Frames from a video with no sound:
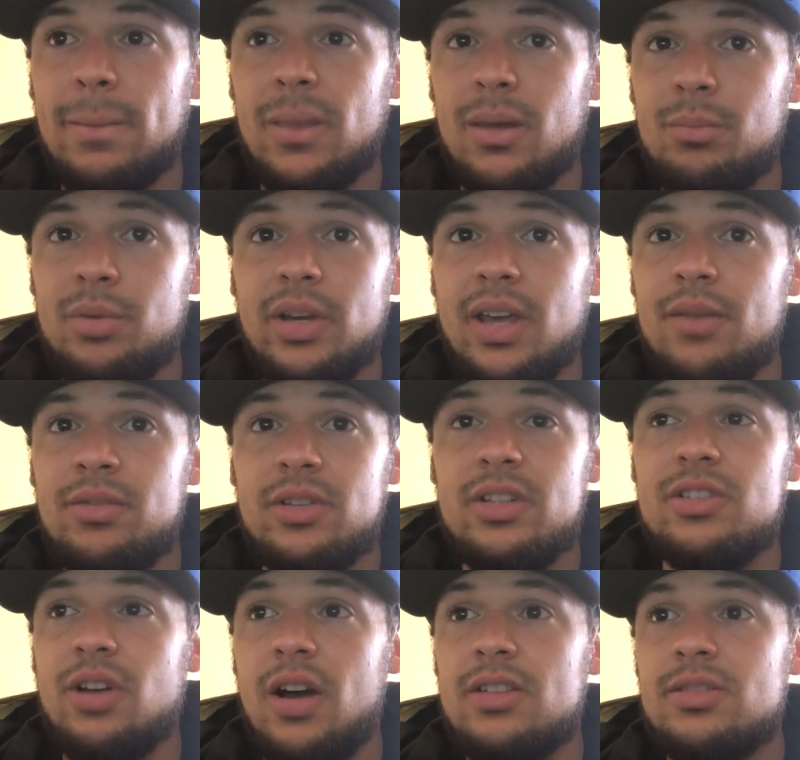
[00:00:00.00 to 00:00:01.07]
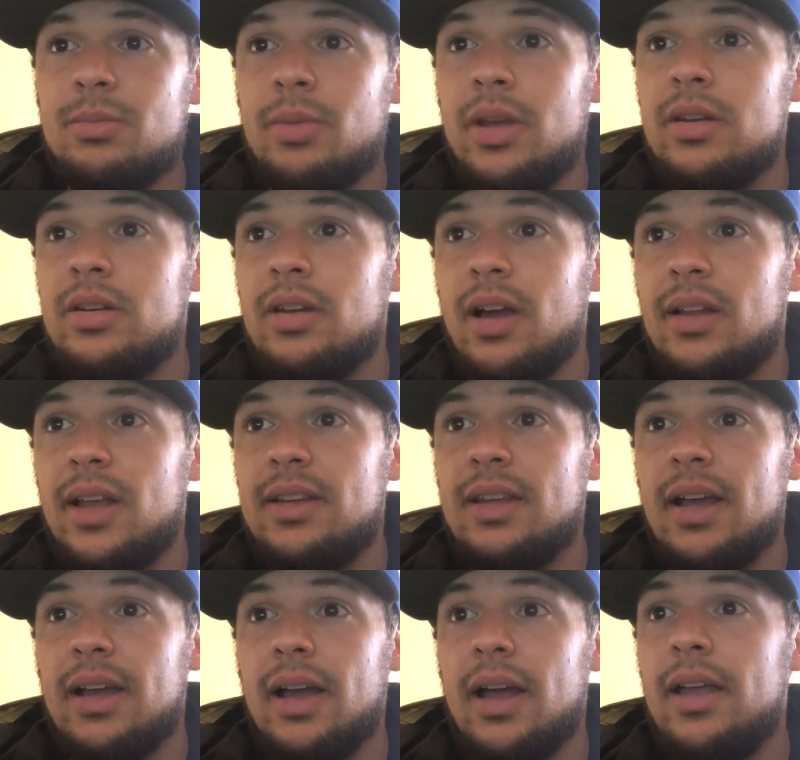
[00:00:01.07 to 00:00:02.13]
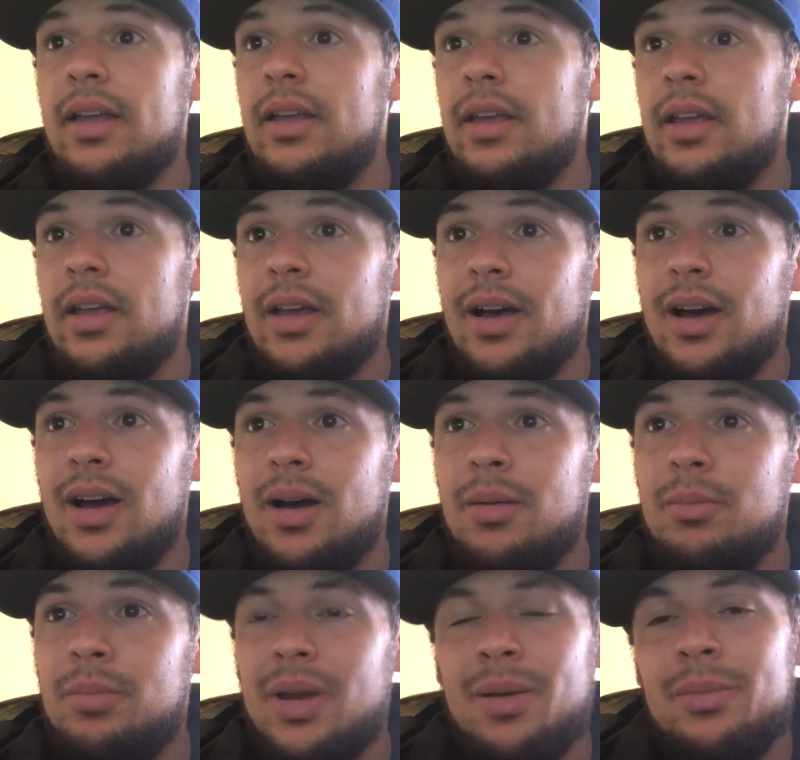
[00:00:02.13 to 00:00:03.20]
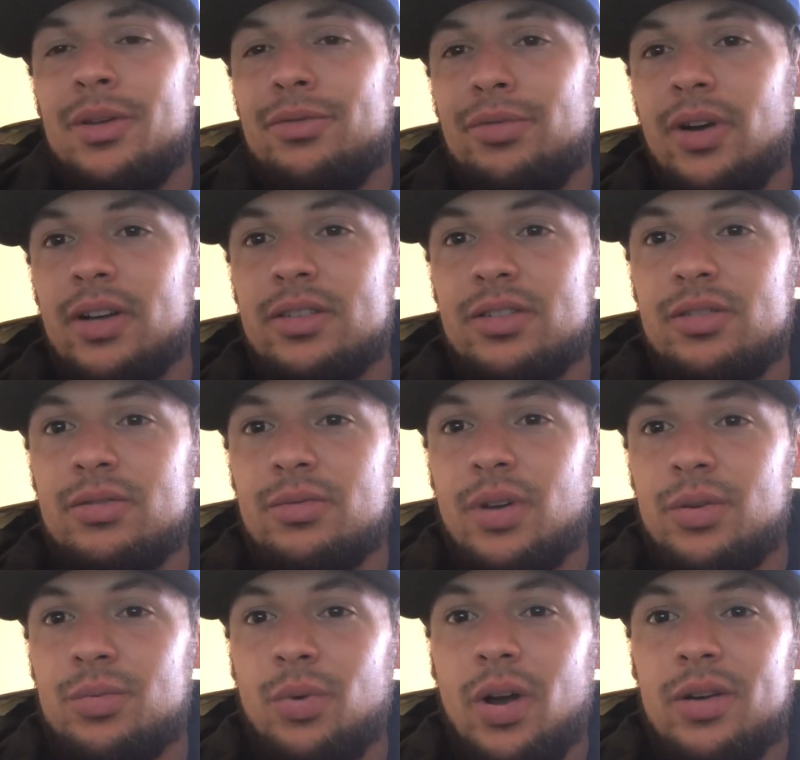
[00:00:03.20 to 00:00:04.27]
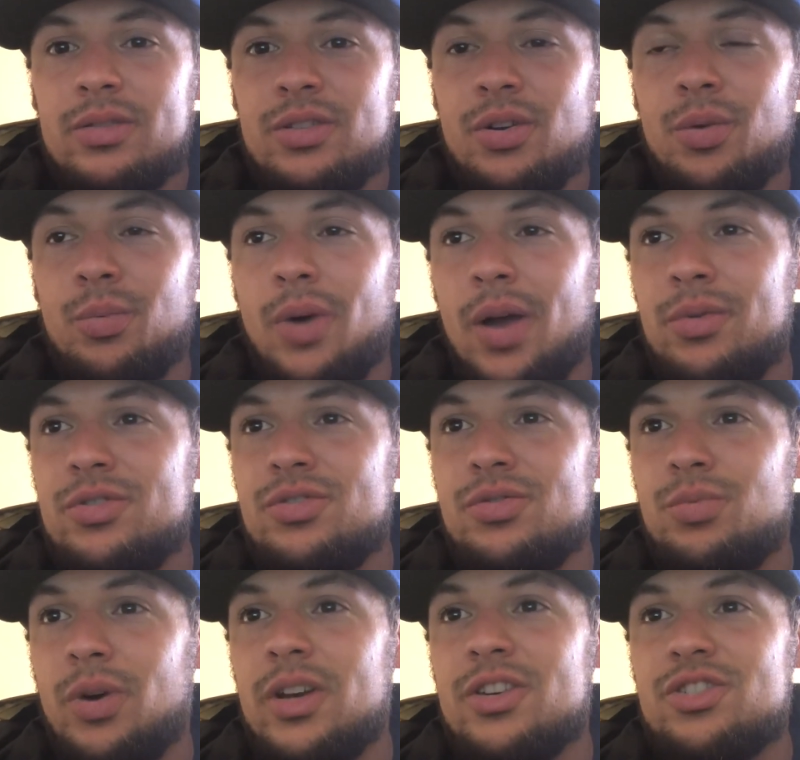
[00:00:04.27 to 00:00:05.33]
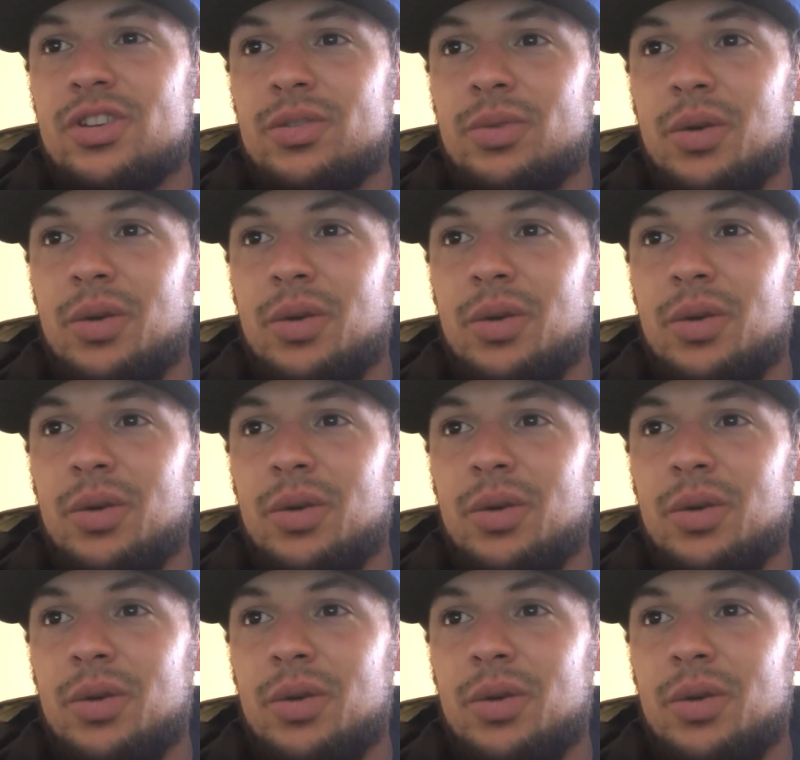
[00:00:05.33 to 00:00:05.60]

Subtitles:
But Kevin Lee's awesome, man. I like that guy. But I mean, fuck, dude. Like, why would you want a chin?